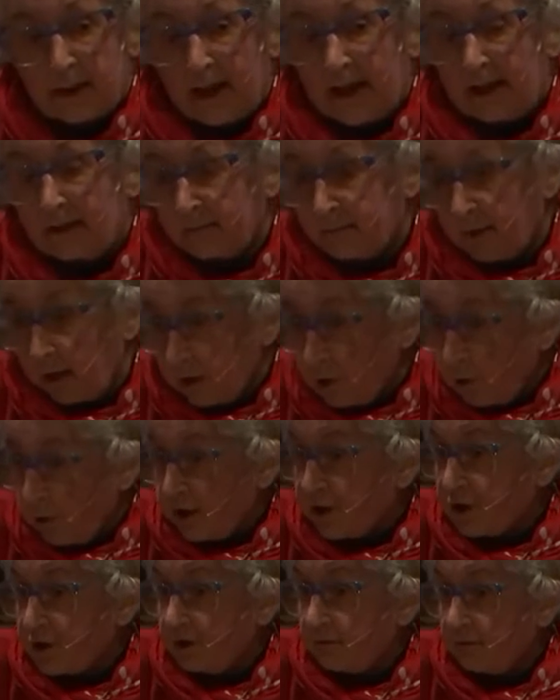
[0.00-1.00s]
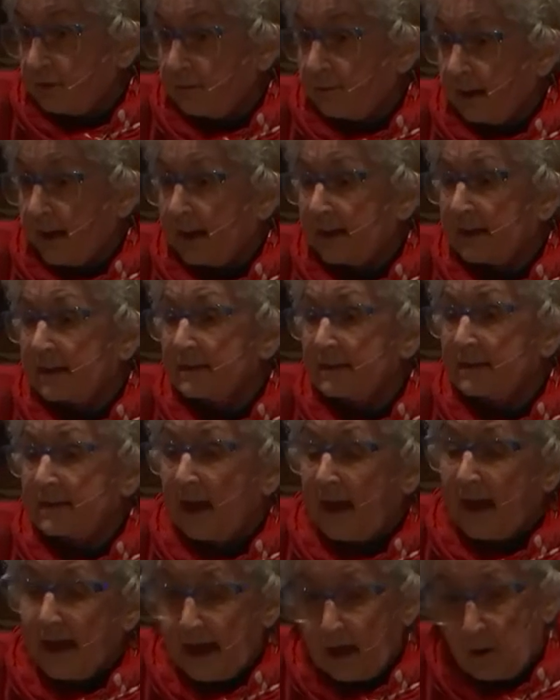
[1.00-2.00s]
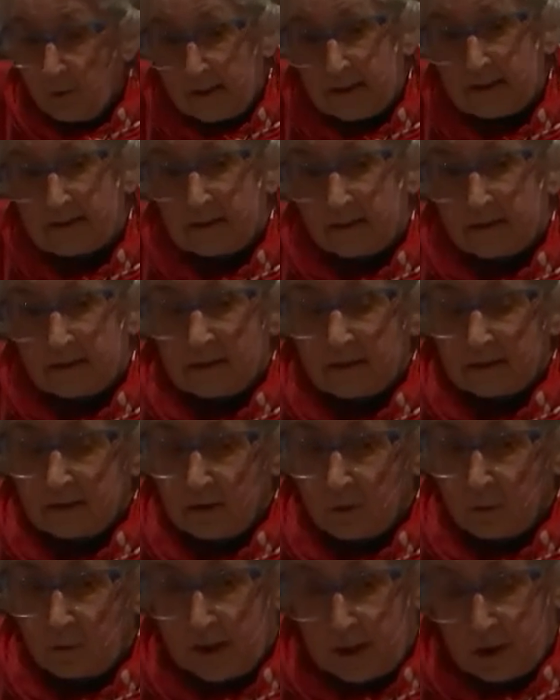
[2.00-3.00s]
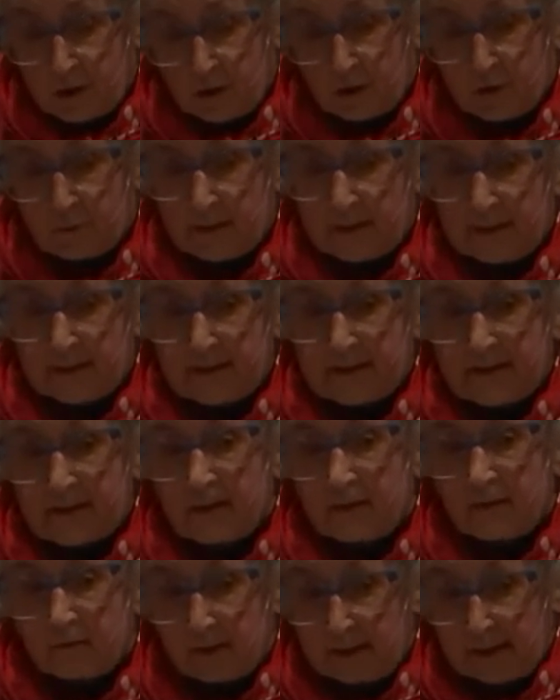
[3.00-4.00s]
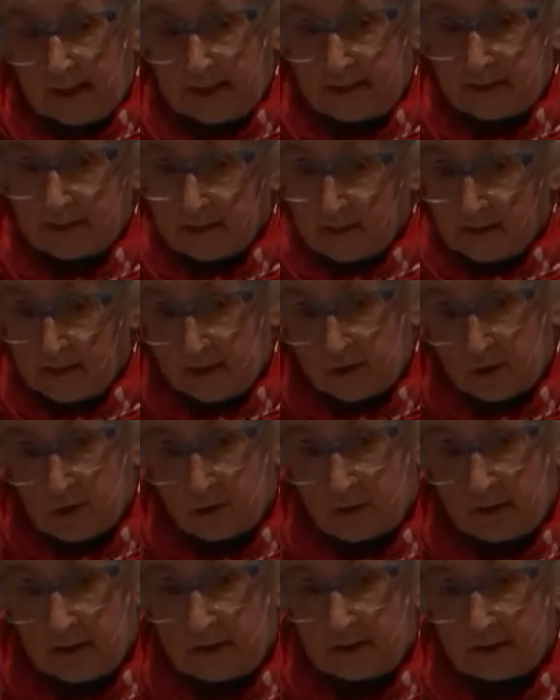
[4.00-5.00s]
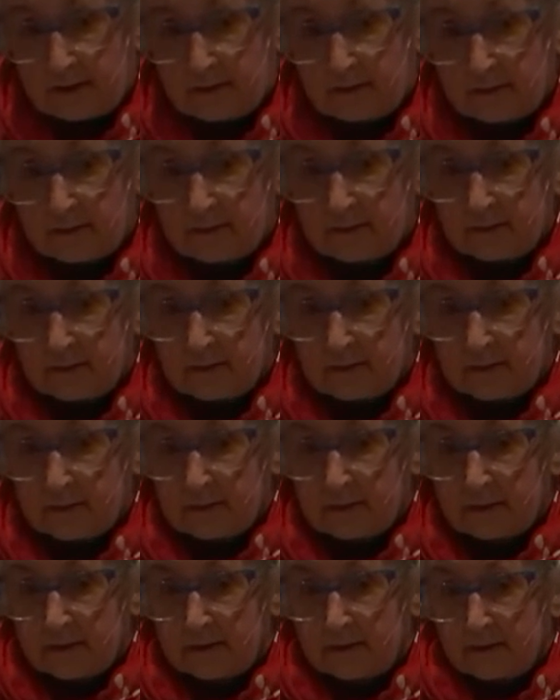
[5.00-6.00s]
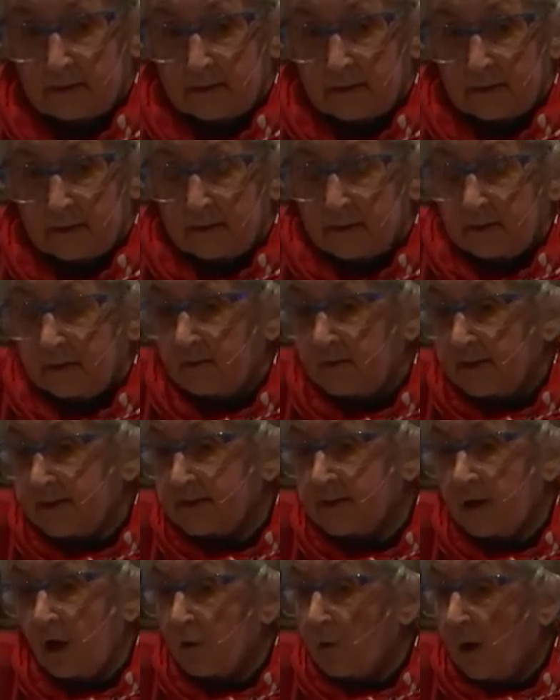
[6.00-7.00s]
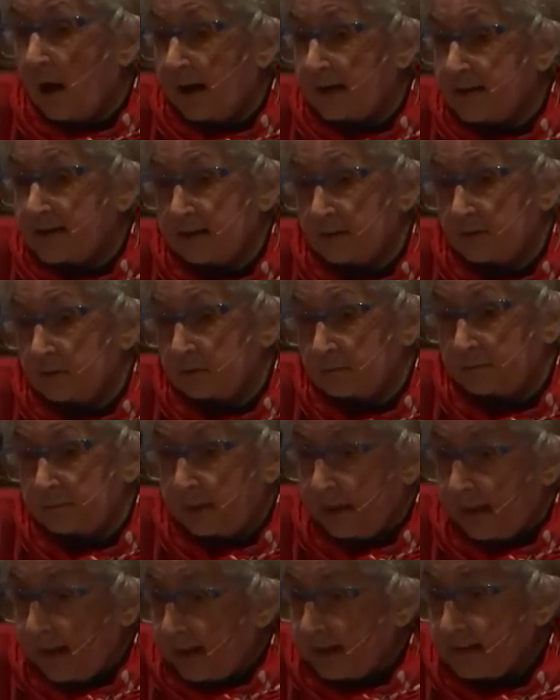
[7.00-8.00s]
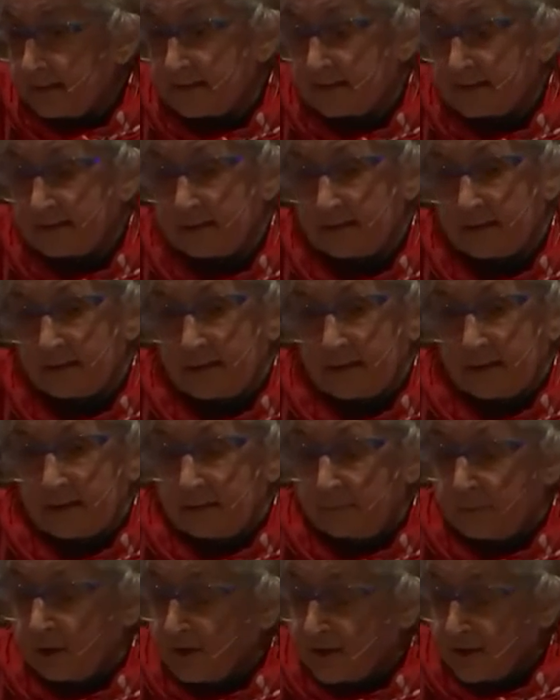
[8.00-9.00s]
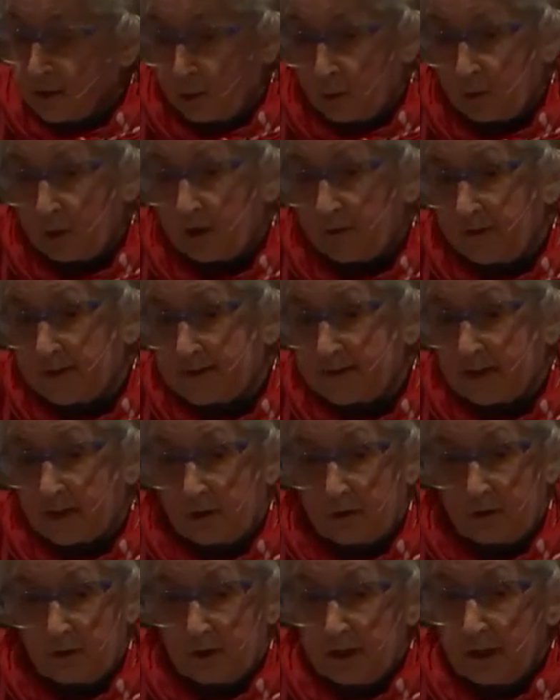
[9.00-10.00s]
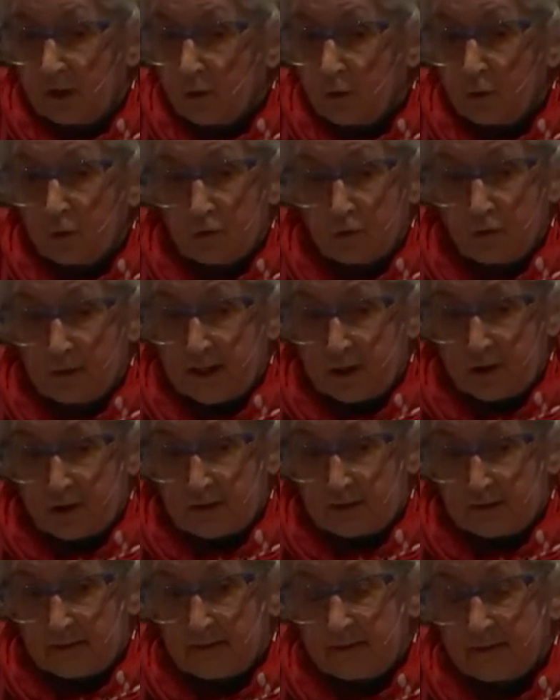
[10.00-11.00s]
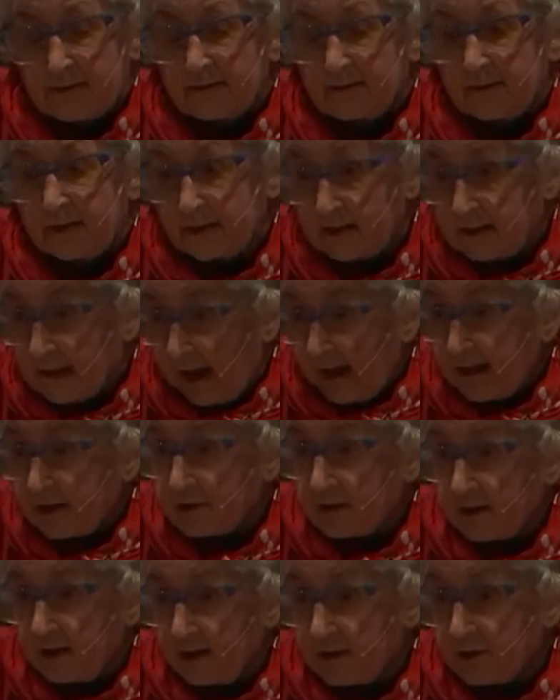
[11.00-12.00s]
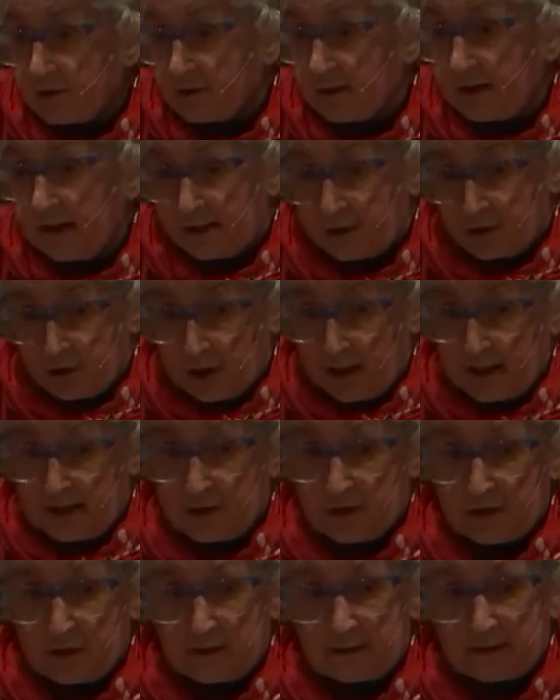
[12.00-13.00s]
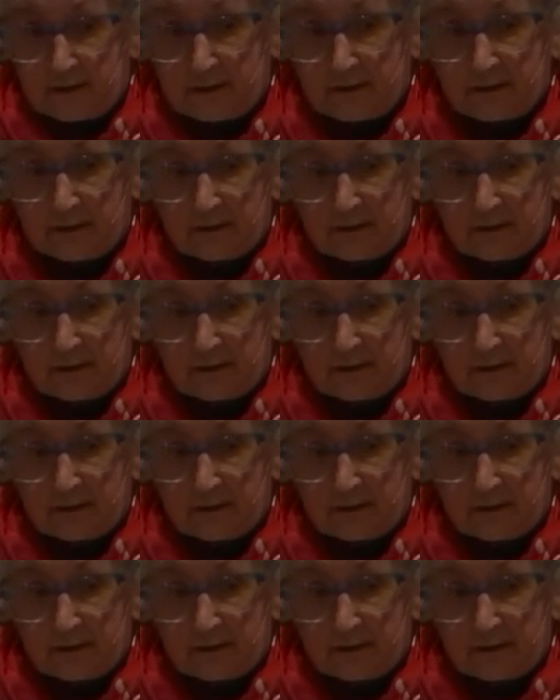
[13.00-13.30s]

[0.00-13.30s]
and my question remains, how is it that we humans relate to country? There is no ideal place, because all of us, including all creatures, engage country and change it.